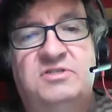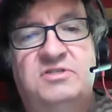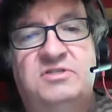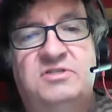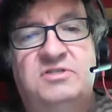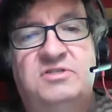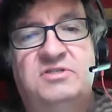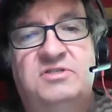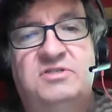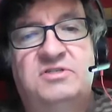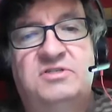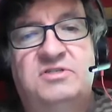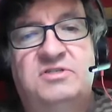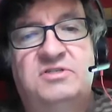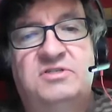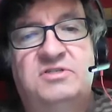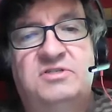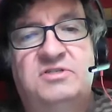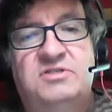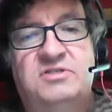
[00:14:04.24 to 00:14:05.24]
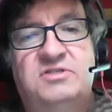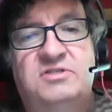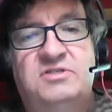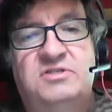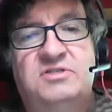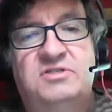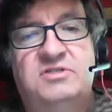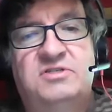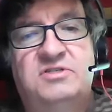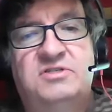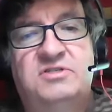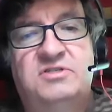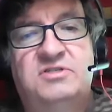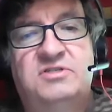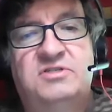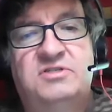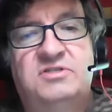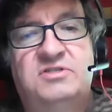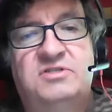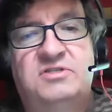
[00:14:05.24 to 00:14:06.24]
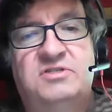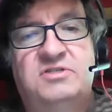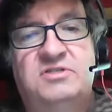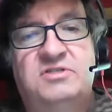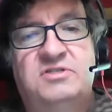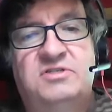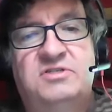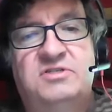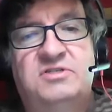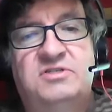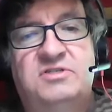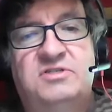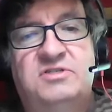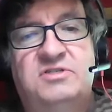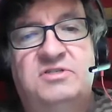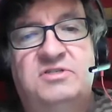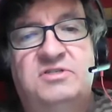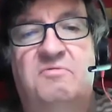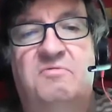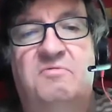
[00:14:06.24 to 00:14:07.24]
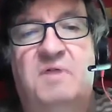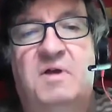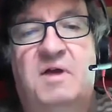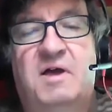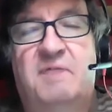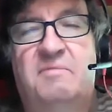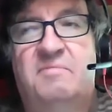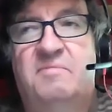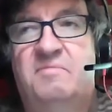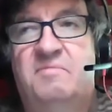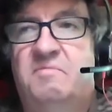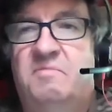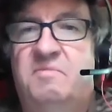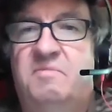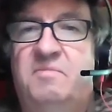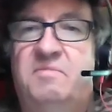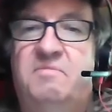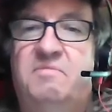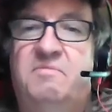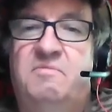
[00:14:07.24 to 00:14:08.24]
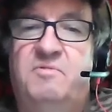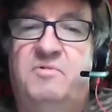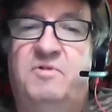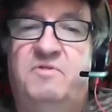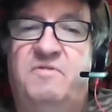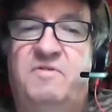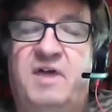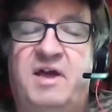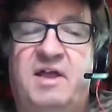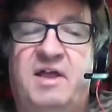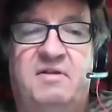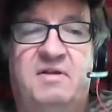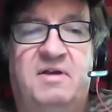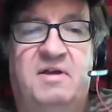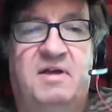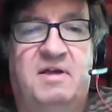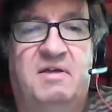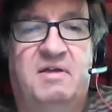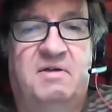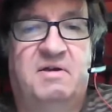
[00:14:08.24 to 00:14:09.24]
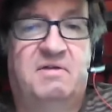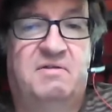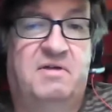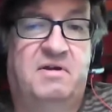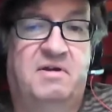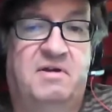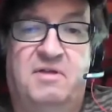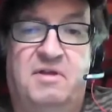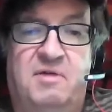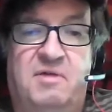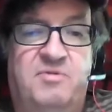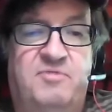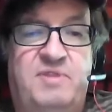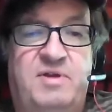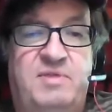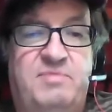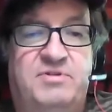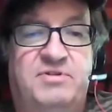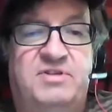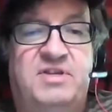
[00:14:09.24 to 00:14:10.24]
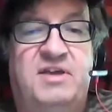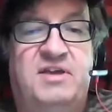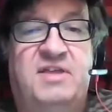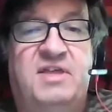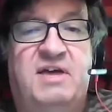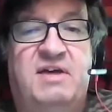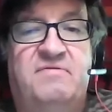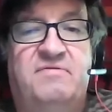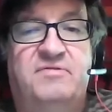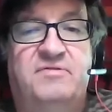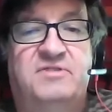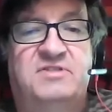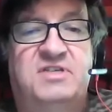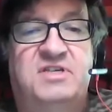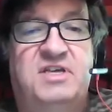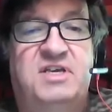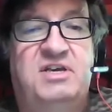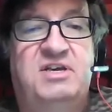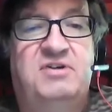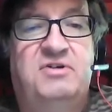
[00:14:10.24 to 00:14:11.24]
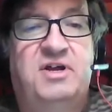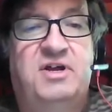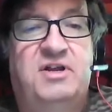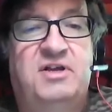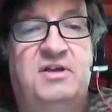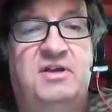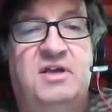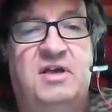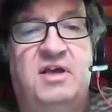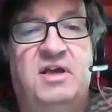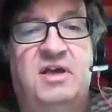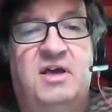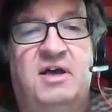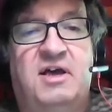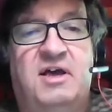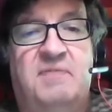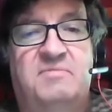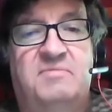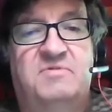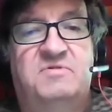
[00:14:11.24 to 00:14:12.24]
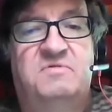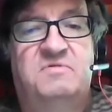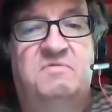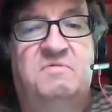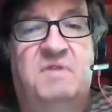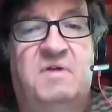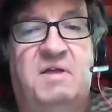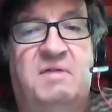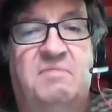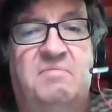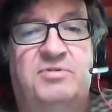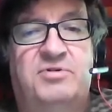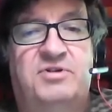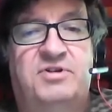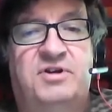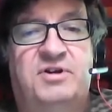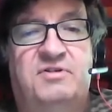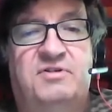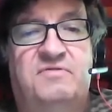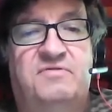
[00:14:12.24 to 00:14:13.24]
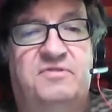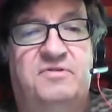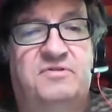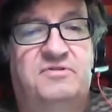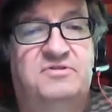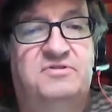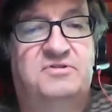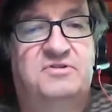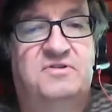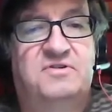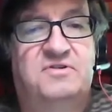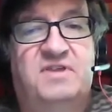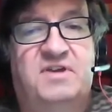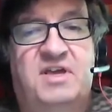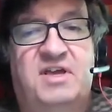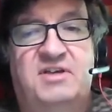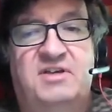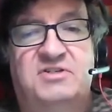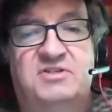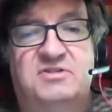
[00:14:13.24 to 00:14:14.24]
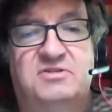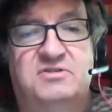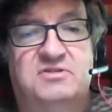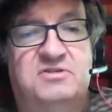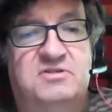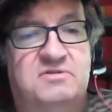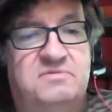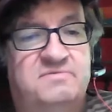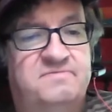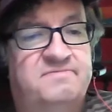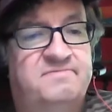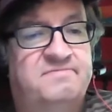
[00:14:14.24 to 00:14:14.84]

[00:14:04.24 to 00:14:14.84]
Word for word: at the University of Minnesota, and uh, we've had a, a, a, number of people take that for CE credit, um, and particularly for their certifications,